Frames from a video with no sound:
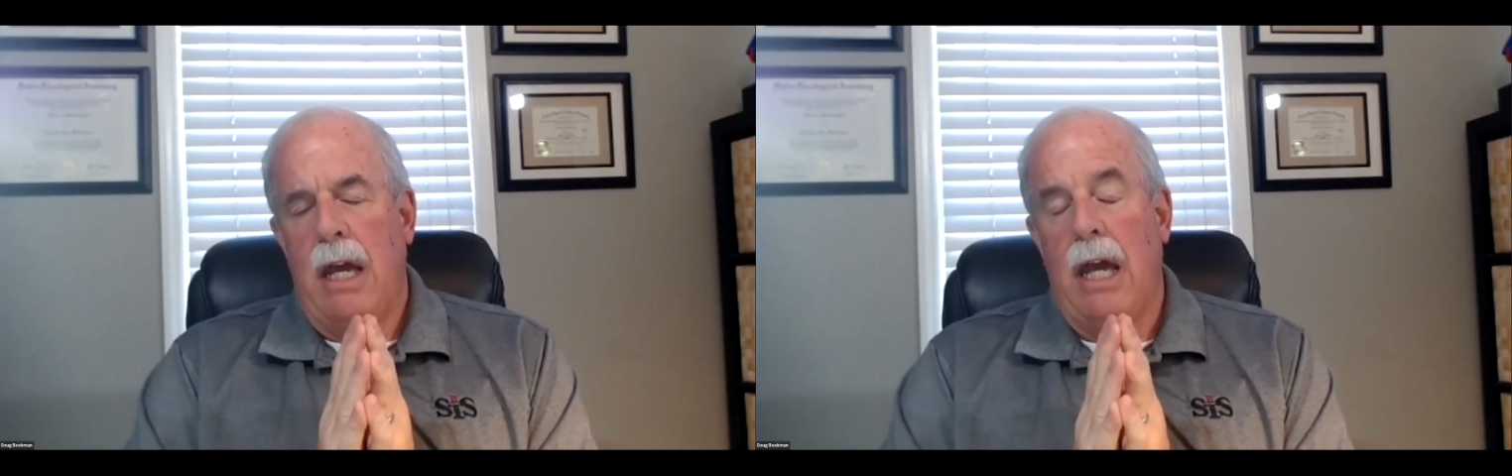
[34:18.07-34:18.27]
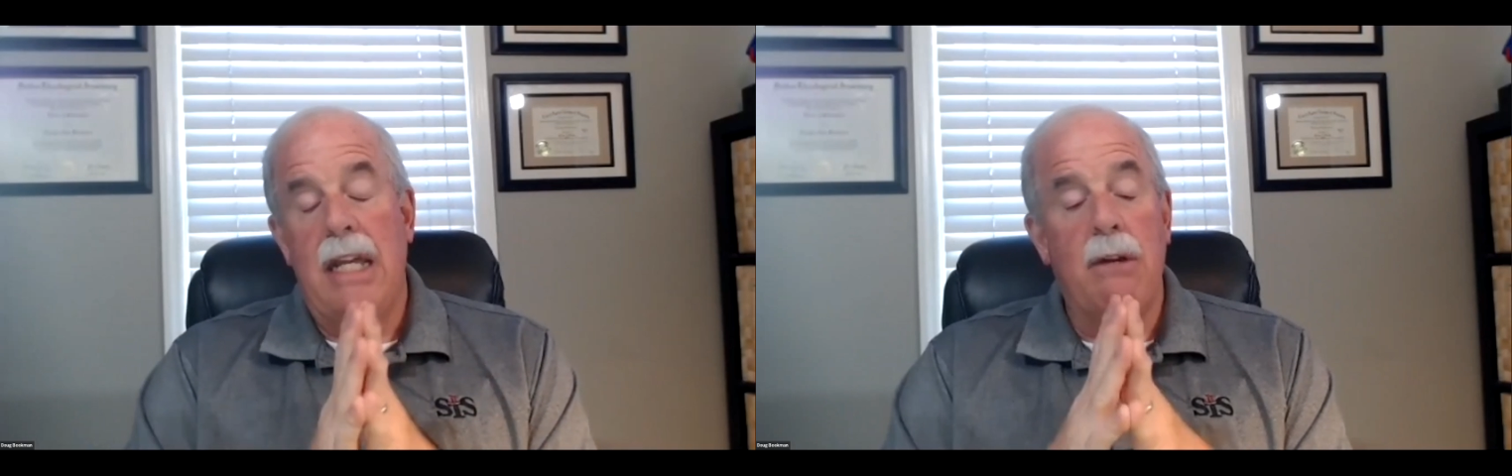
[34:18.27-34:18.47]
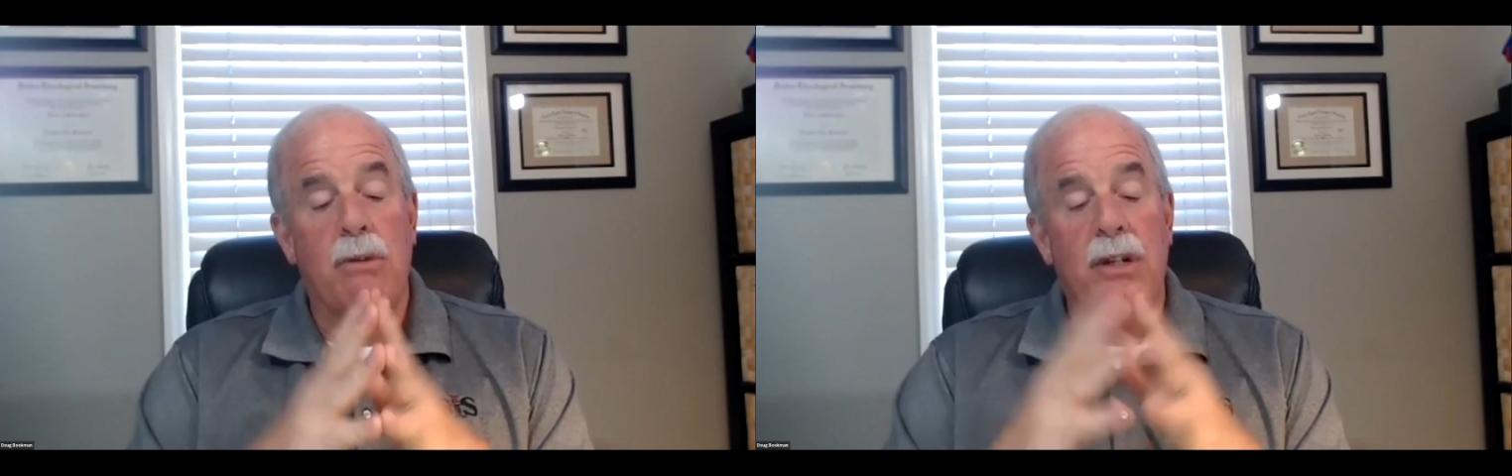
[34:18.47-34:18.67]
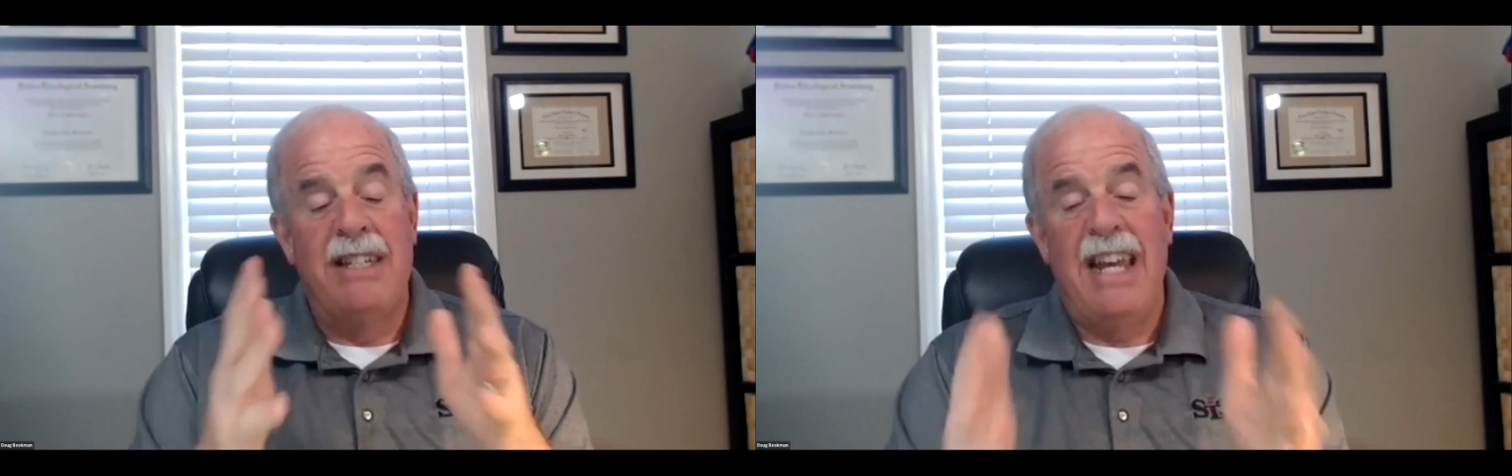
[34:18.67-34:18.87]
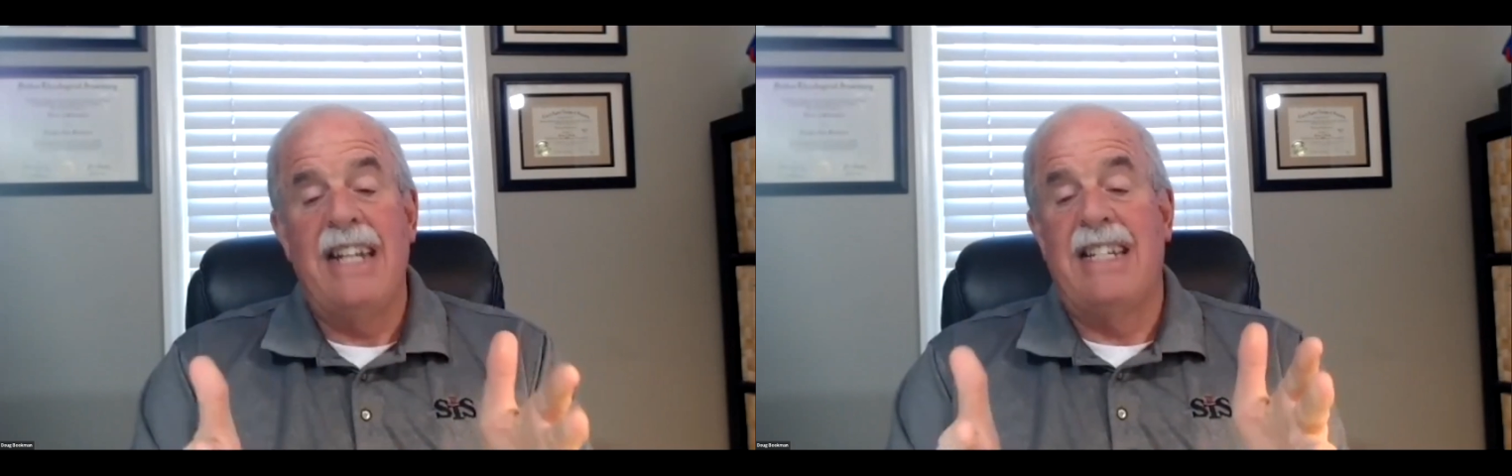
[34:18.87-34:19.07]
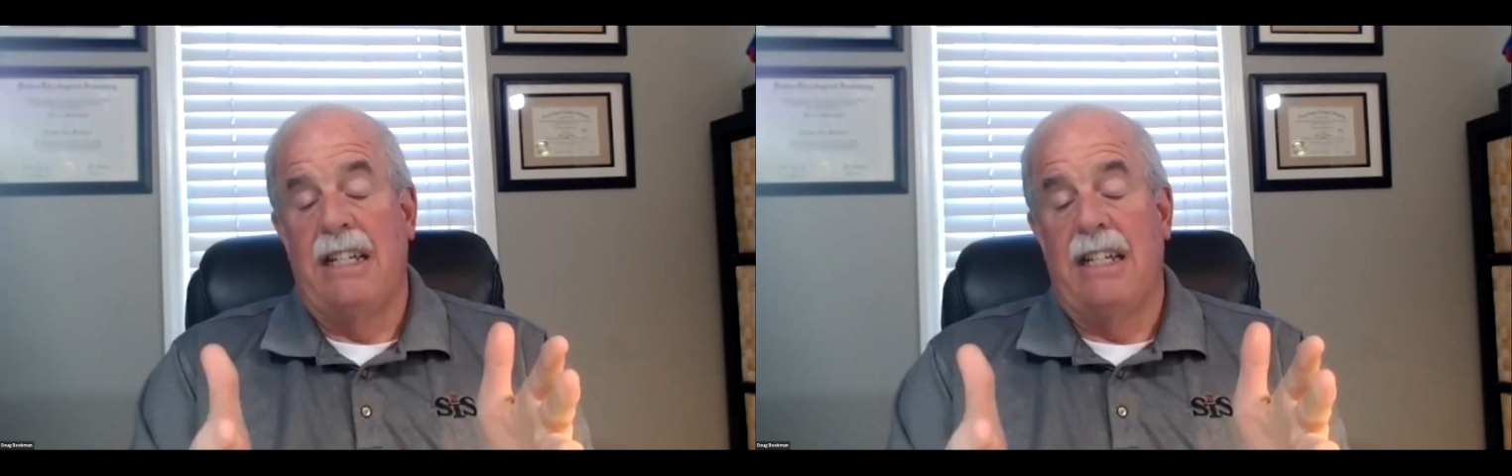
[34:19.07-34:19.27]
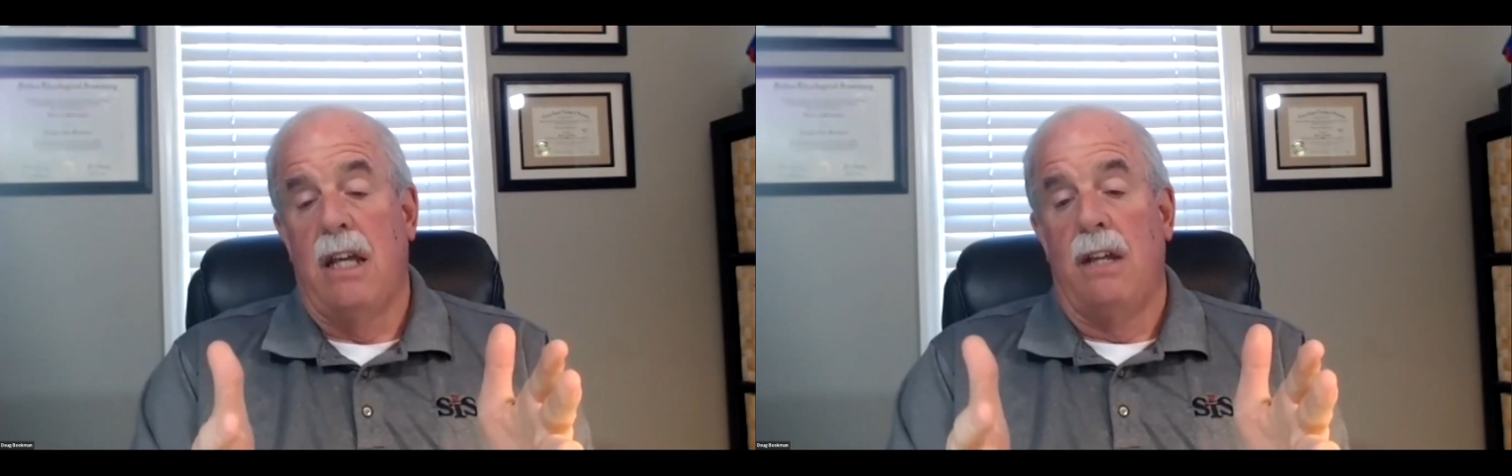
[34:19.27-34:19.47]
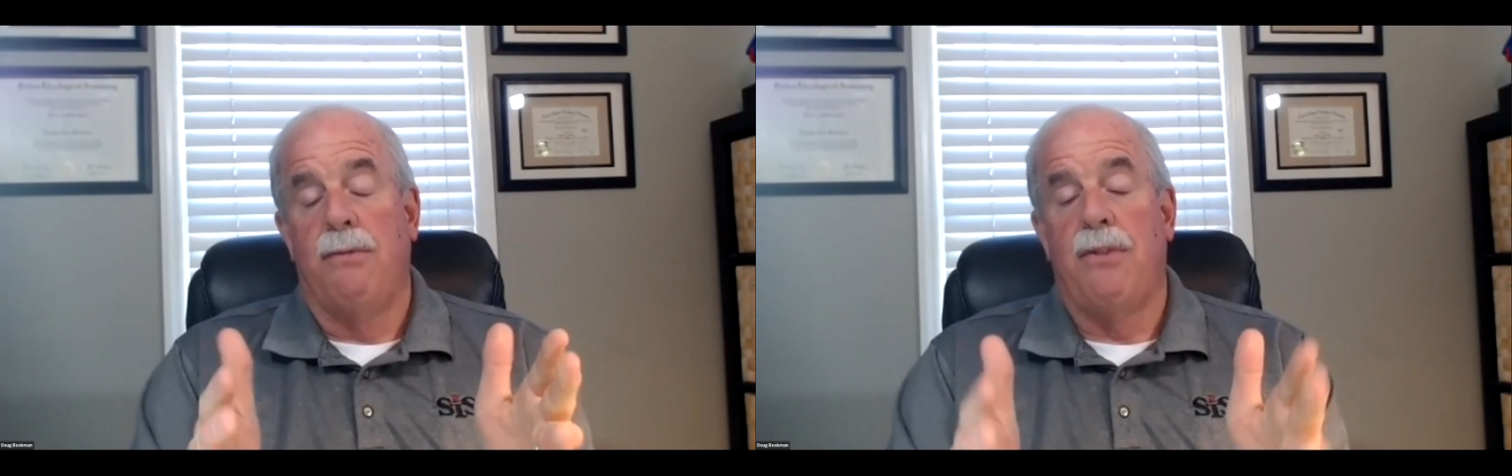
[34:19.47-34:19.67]
and he resented
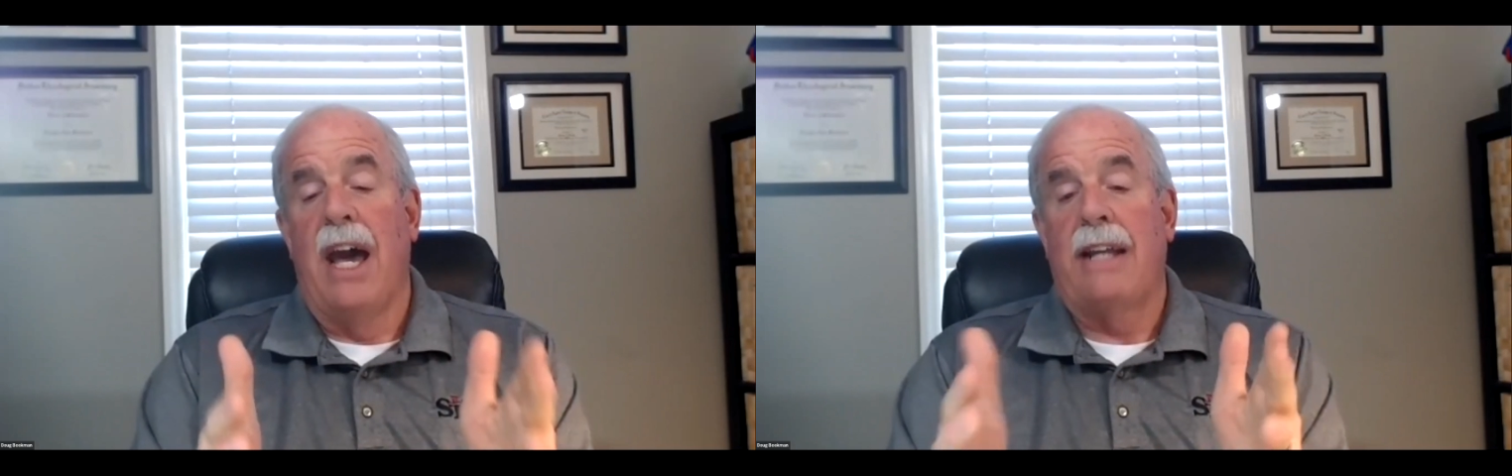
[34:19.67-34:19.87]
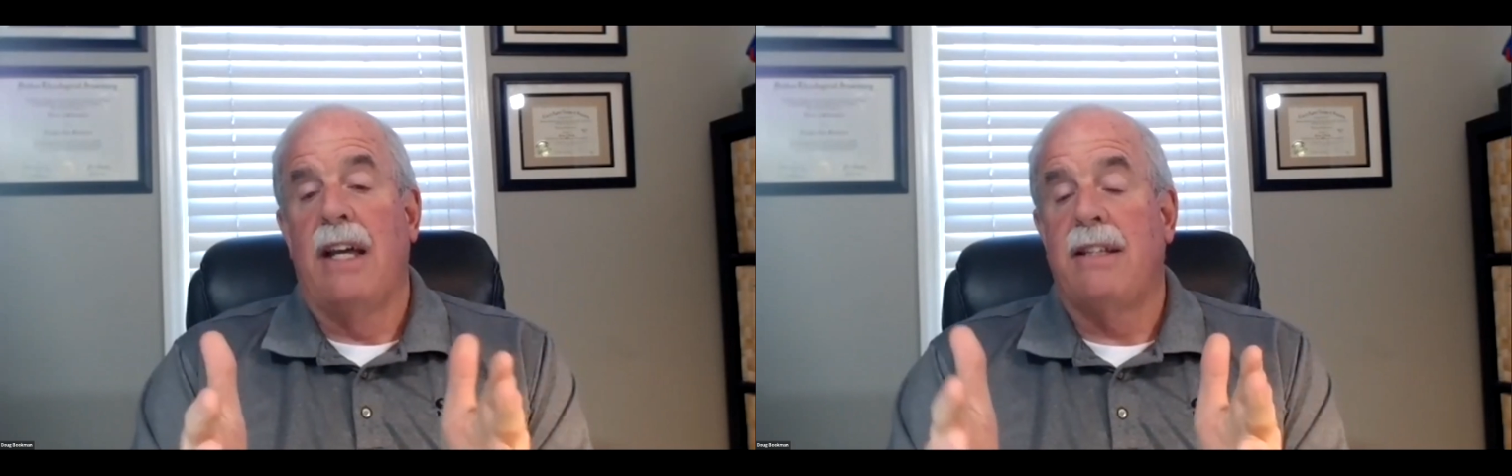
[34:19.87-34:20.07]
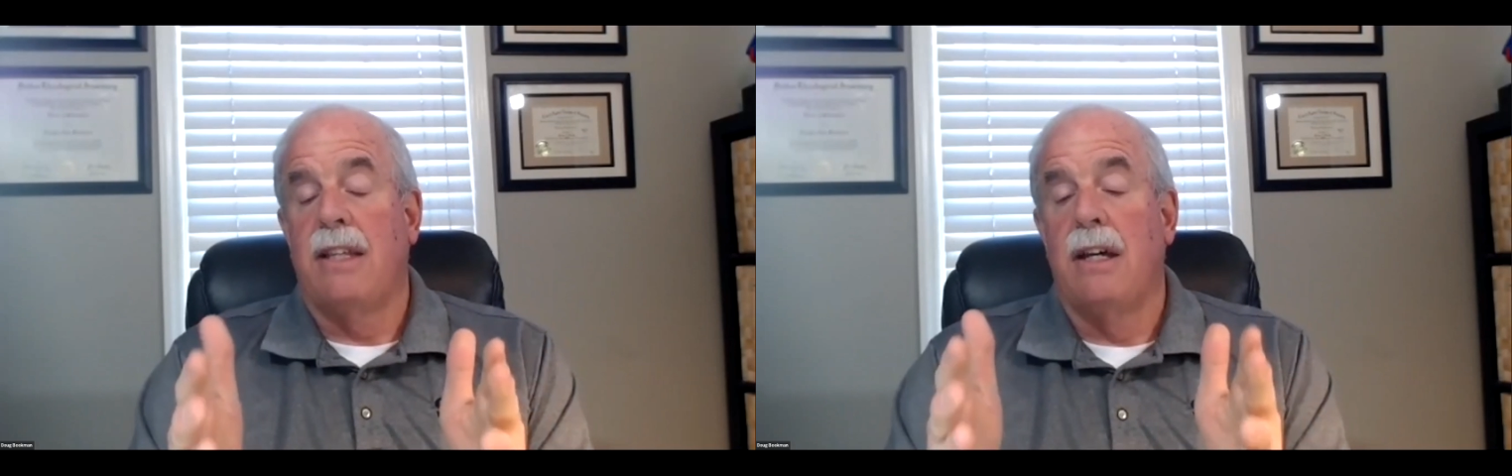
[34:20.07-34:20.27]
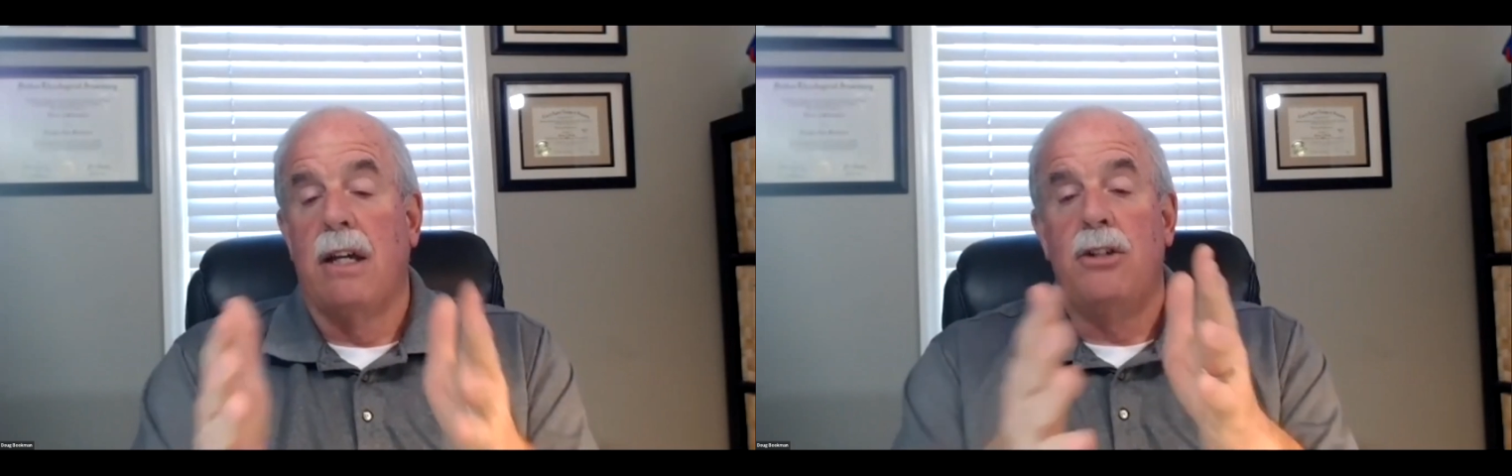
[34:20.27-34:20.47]
the fact that the